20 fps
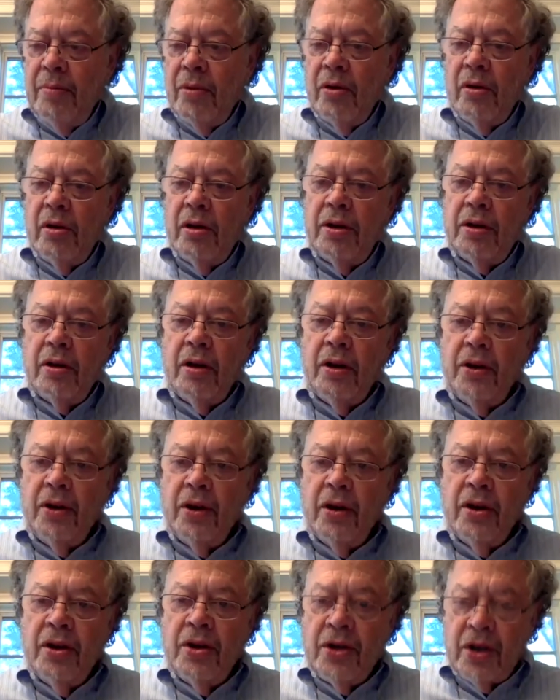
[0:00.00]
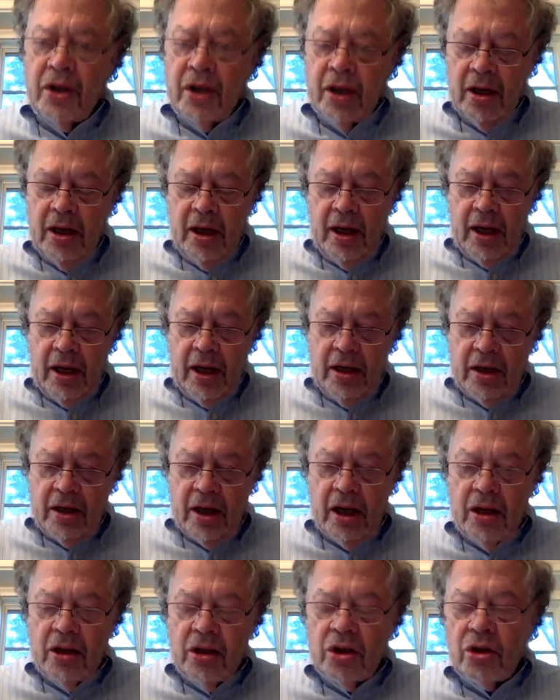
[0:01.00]
on others and
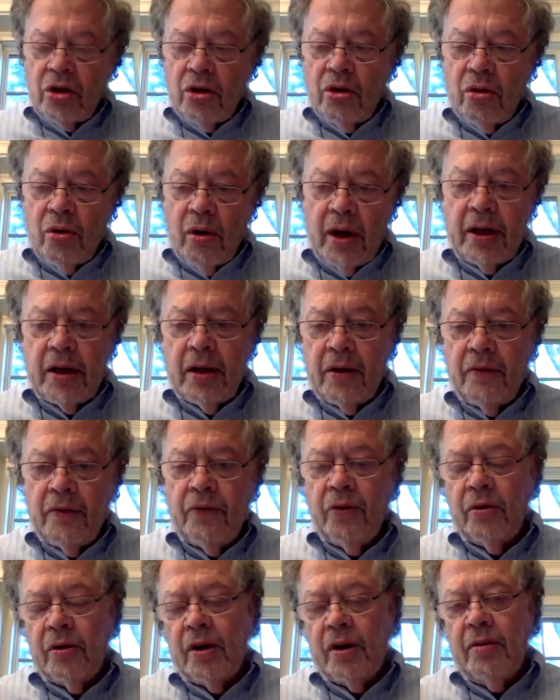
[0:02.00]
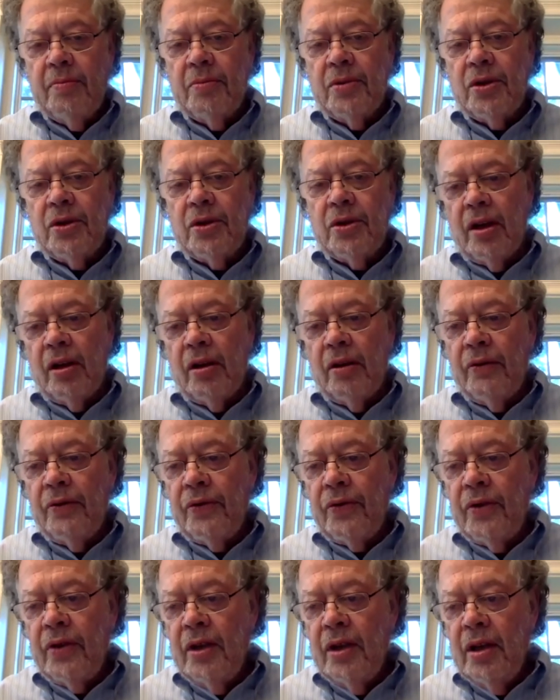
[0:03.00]
takes credit for himself.
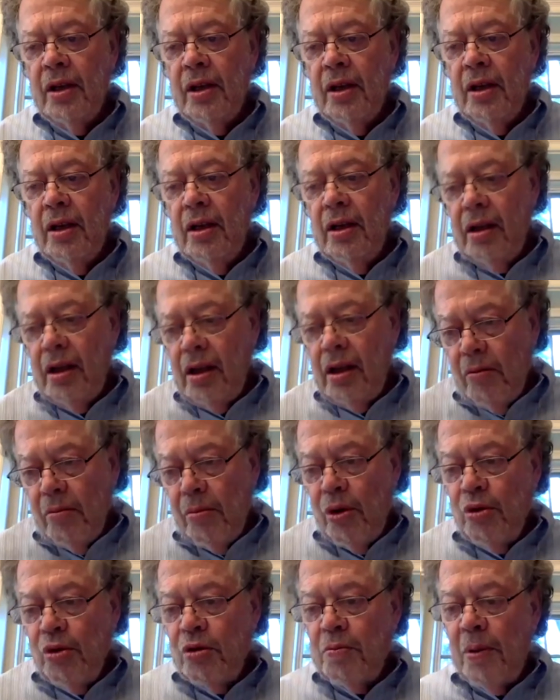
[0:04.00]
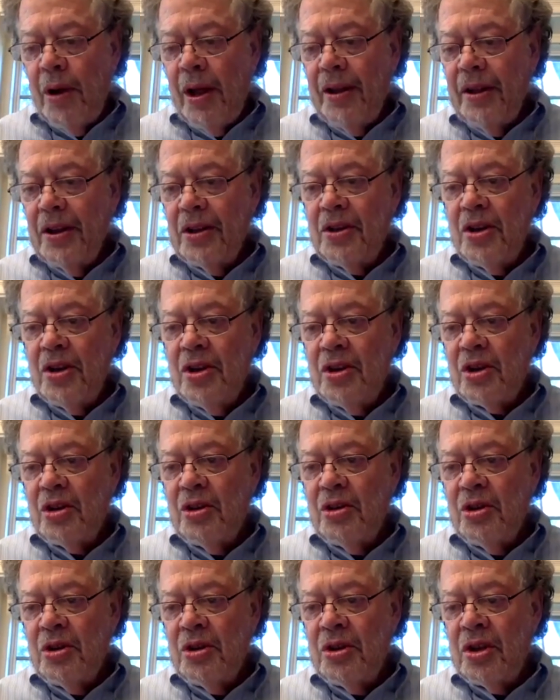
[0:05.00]
Most
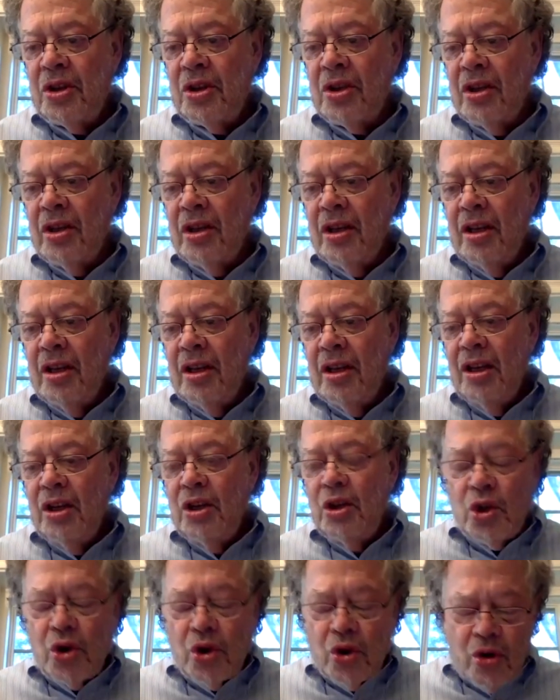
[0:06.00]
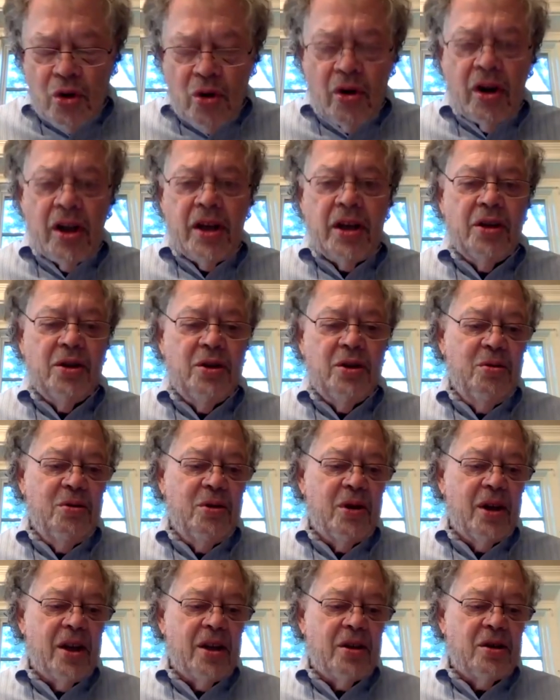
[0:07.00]
politicians try to do
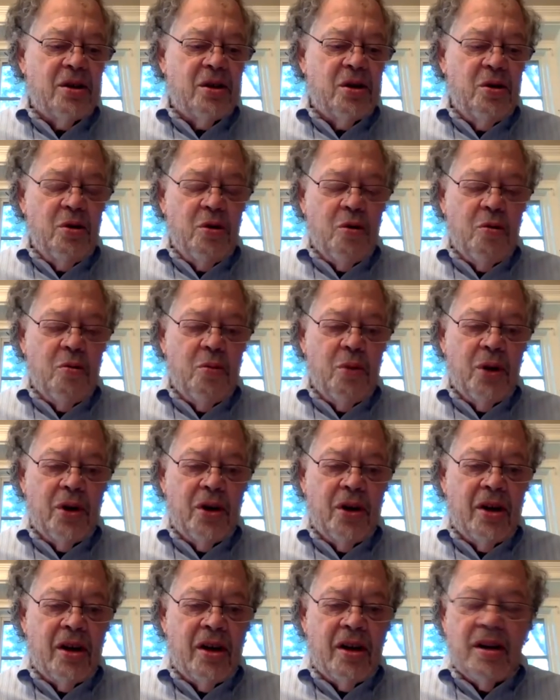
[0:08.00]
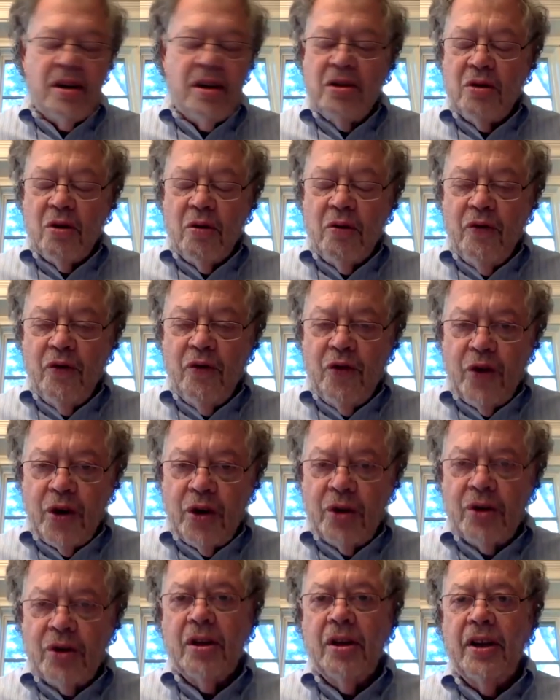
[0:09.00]
that too, but not as
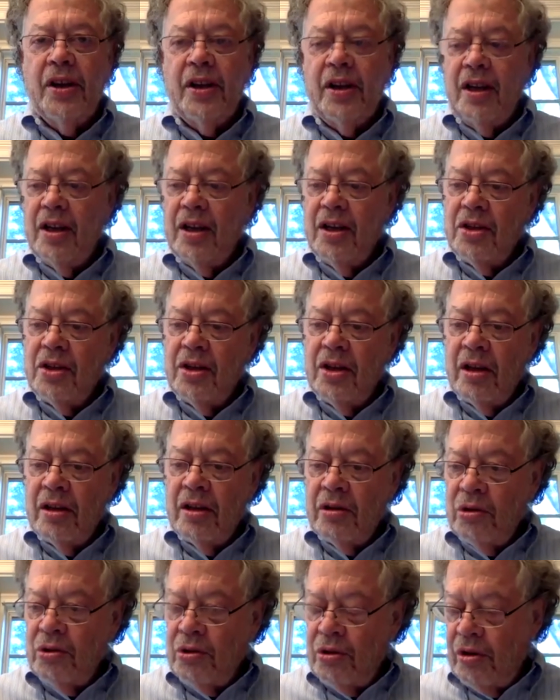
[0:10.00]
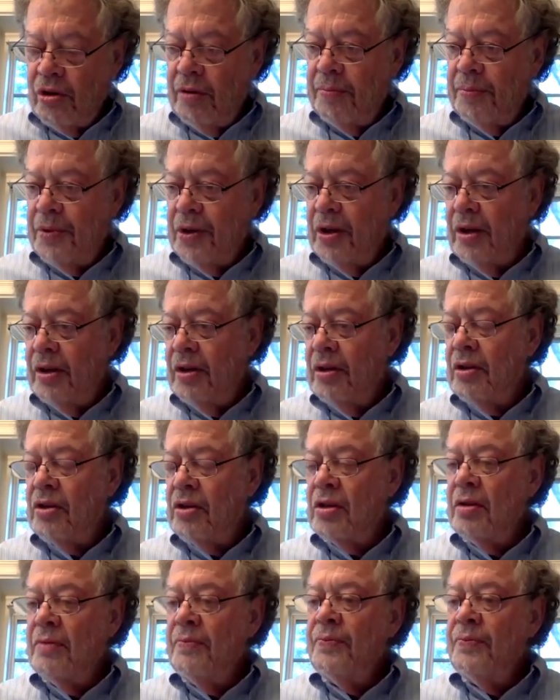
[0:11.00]
overtly as Donald Trump does.